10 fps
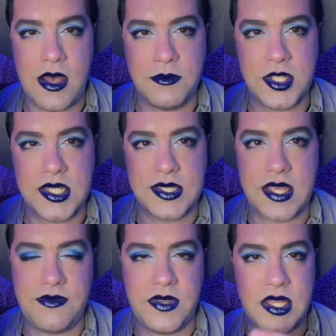Just because
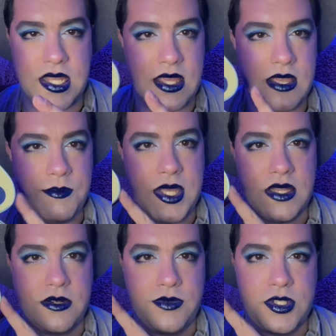I feel like it can be a
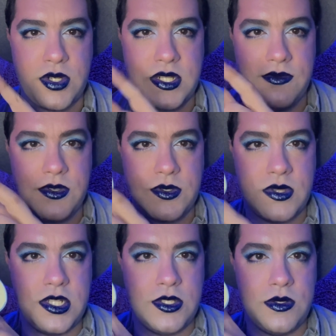little restrictive. There's
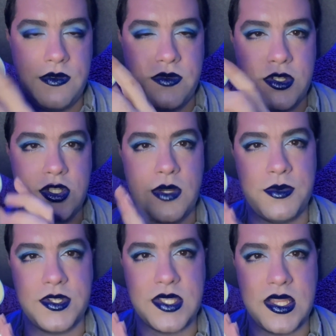only 2 different
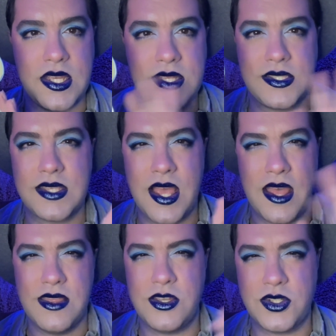shimmers in this.
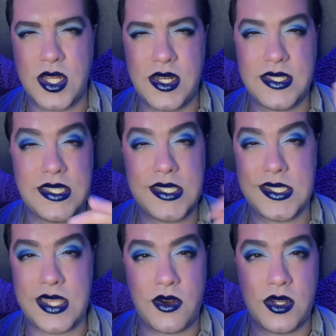There's not
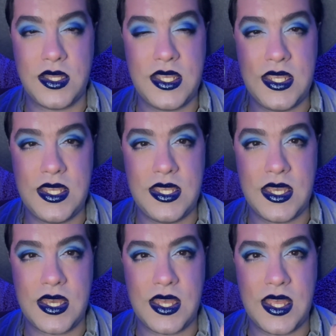necessarily
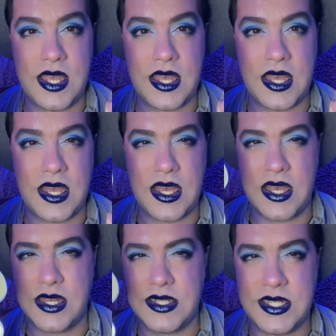
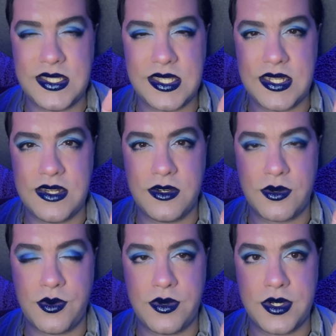a decent inner
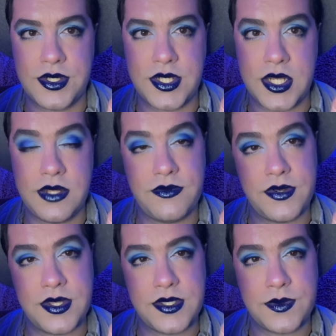corner shade for
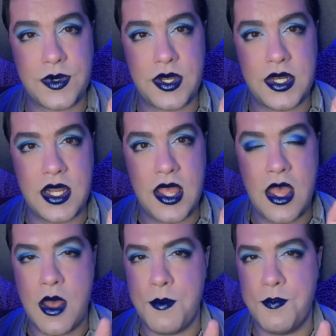this one,
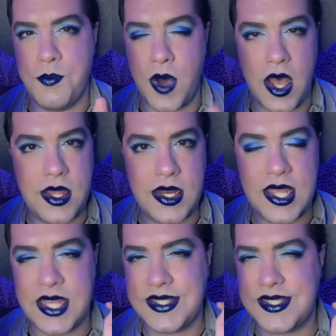but
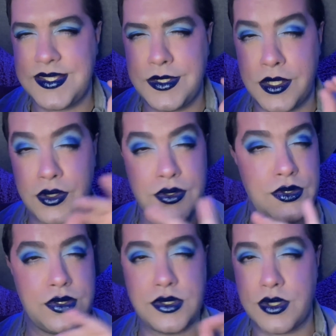it's still
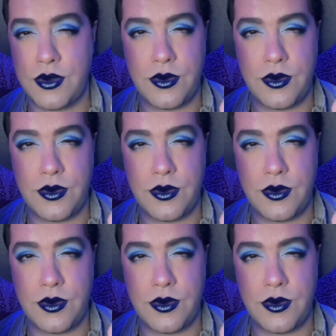so